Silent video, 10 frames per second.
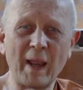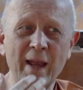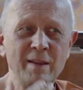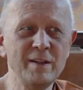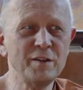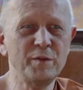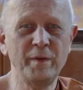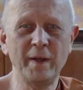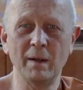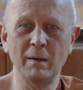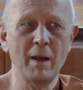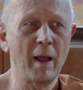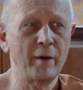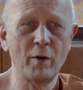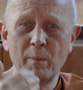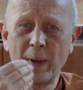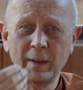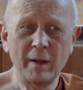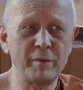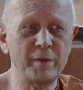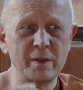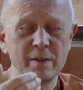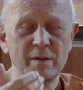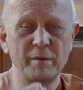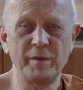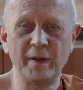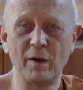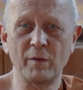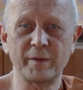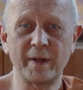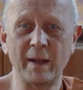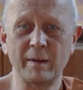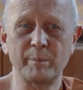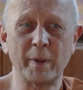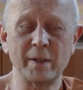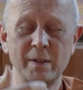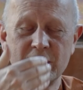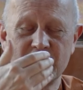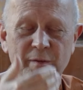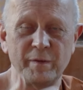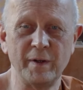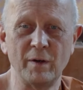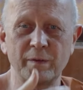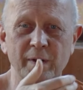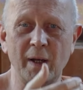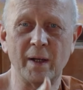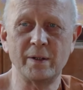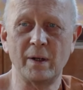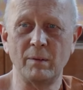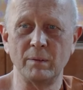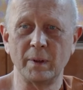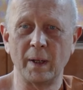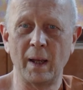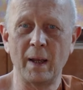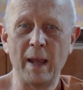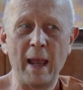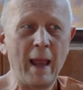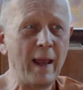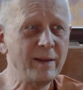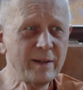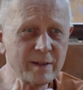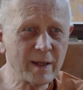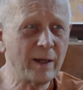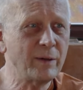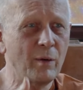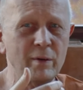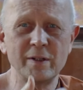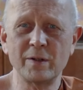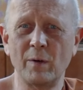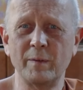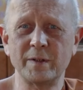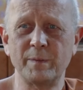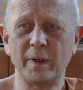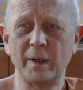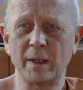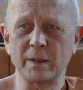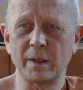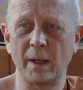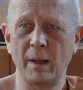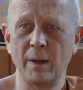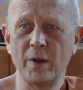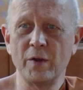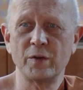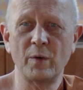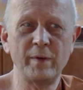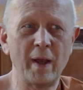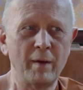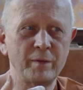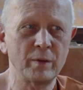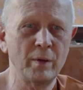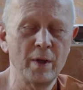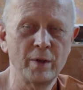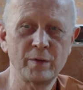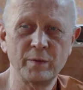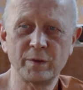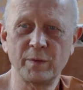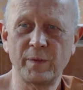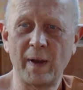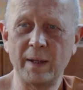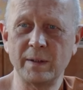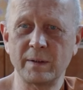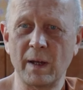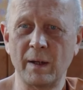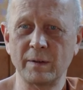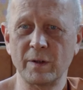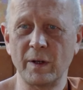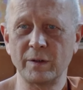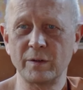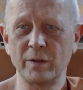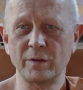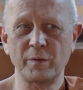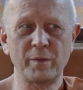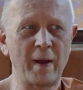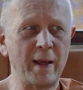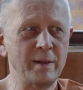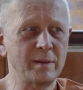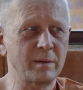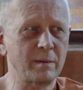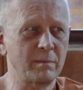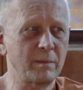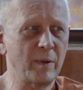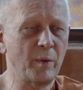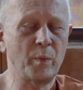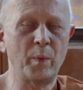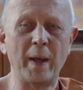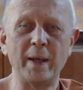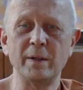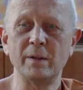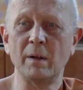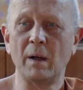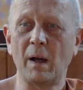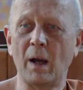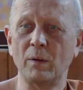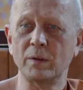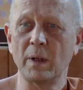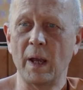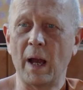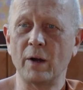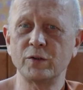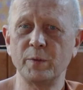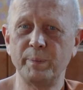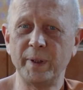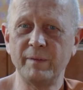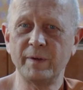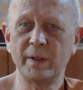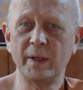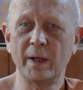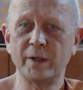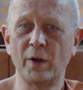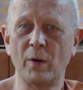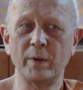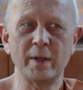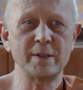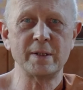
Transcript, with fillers: And this fear, no matter if it is the fear of death, but it is the fear of the unknown, yeah? And this unknown is always with us, yeah? So we have to, to, to, find, uh, to, to find a way, you know, how, how to be with the unknown and